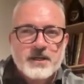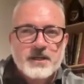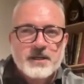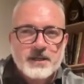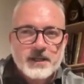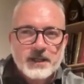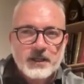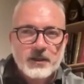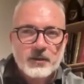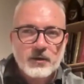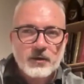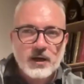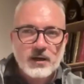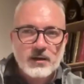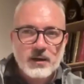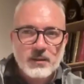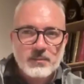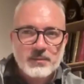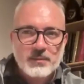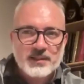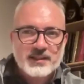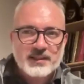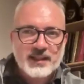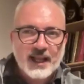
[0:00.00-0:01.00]
You know, a
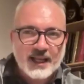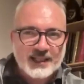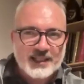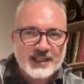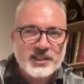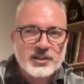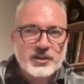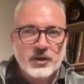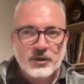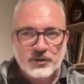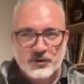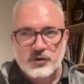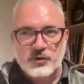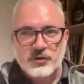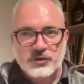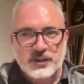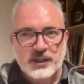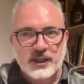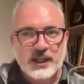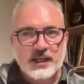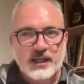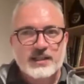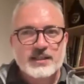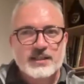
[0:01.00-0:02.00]
bit taciturn to
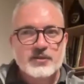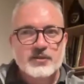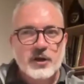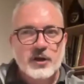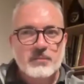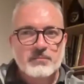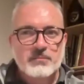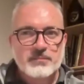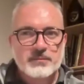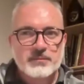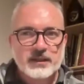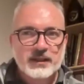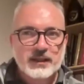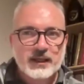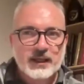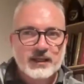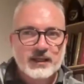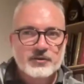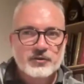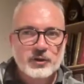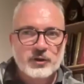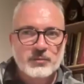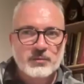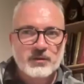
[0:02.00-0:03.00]
an extreme,
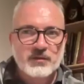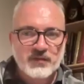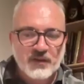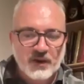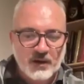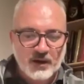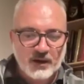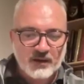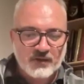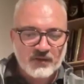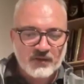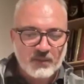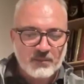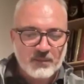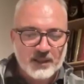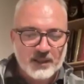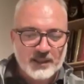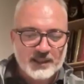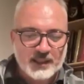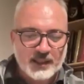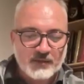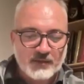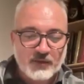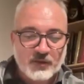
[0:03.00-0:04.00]
if I may
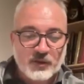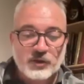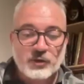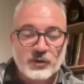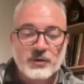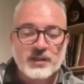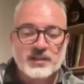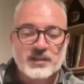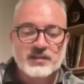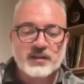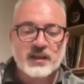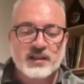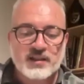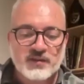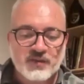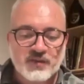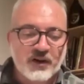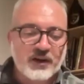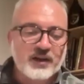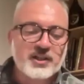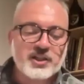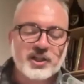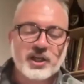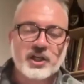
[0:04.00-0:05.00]
say. Even though it's
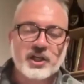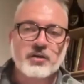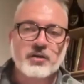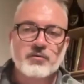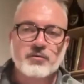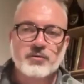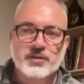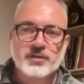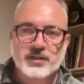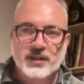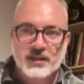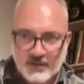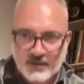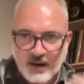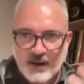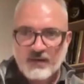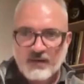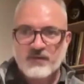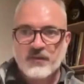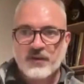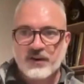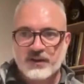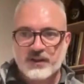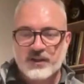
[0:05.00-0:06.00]
very generous
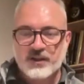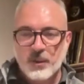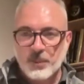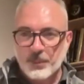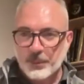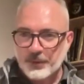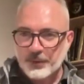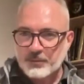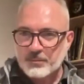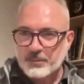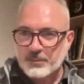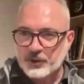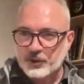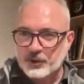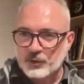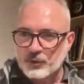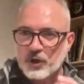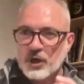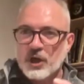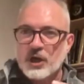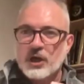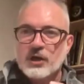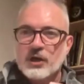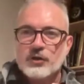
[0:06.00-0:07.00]
and very open, but
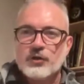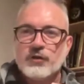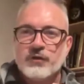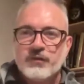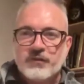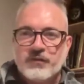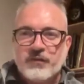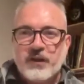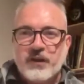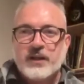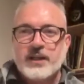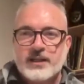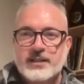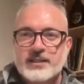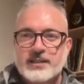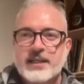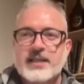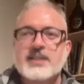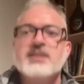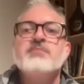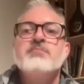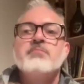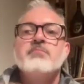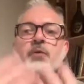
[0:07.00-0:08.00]
you feel that there
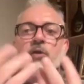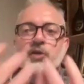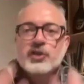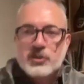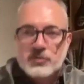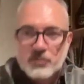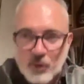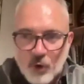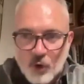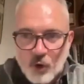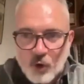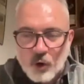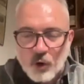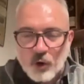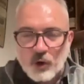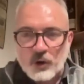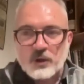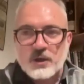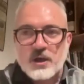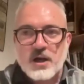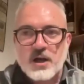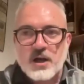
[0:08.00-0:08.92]
is much more